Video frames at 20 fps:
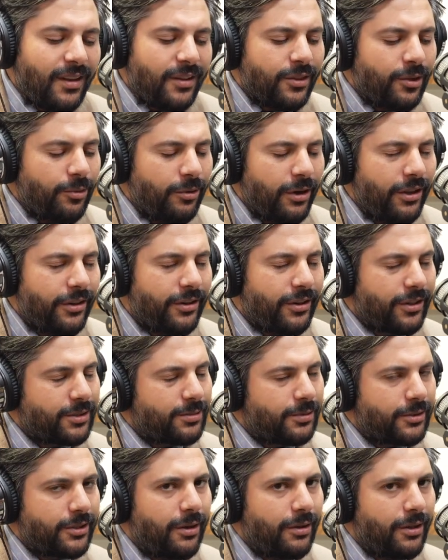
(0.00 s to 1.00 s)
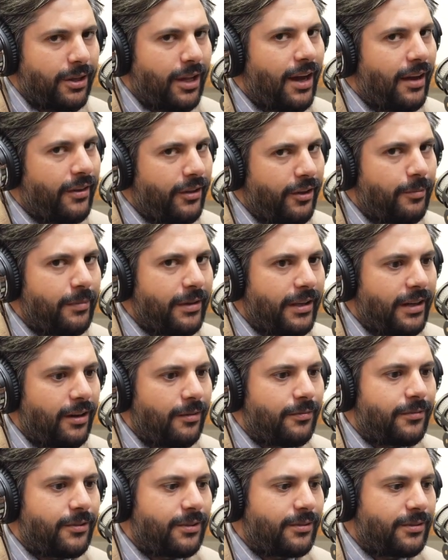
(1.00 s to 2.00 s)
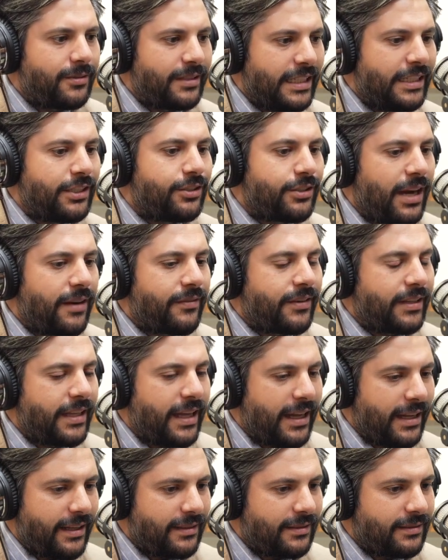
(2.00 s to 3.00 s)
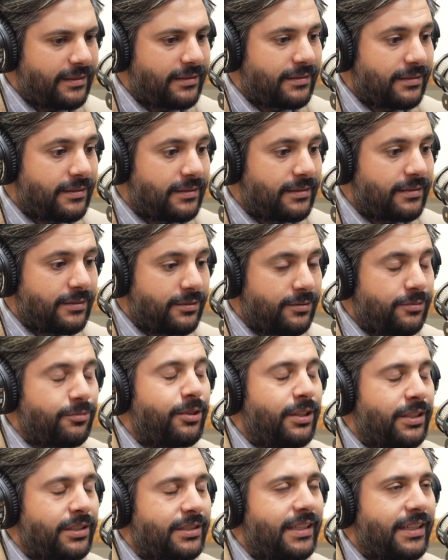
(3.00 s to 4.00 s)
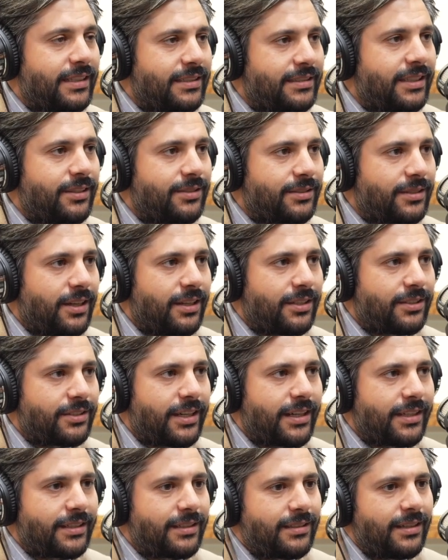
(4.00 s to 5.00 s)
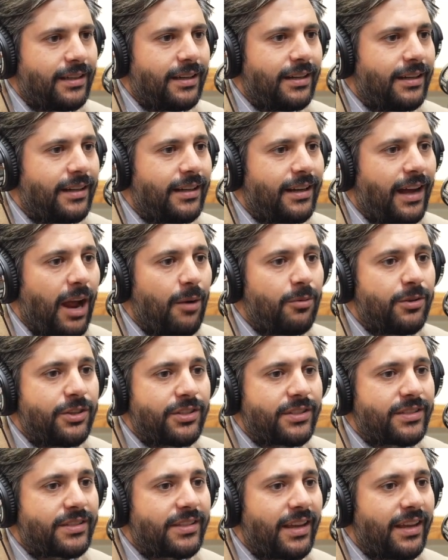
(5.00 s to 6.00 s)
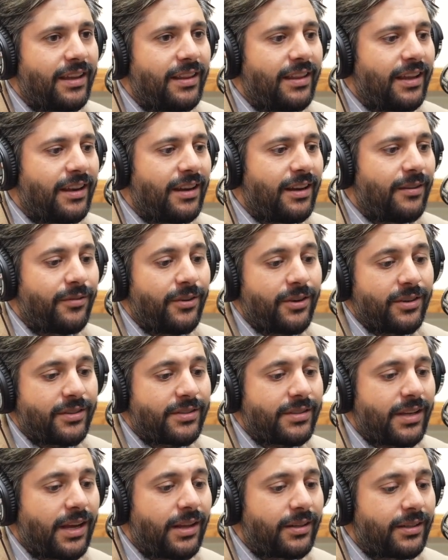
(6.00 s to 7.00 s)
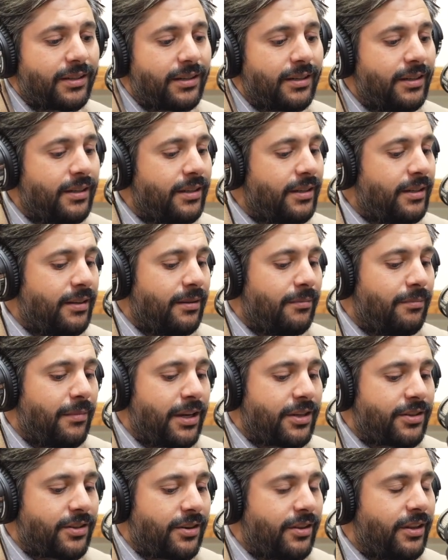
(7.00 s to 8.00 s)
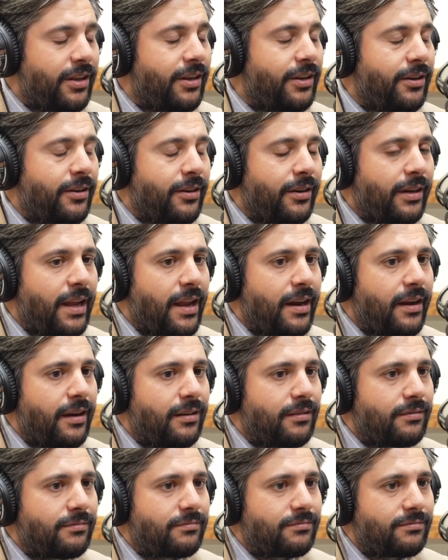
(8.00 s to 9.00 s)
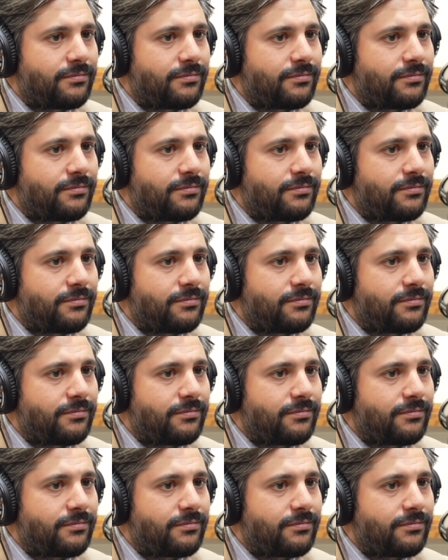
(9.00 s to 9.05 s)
realtors will know a lot, and they'll be helpful in drafting that real estate sales contract. I would just say that if you're a seller, make sure that you're getting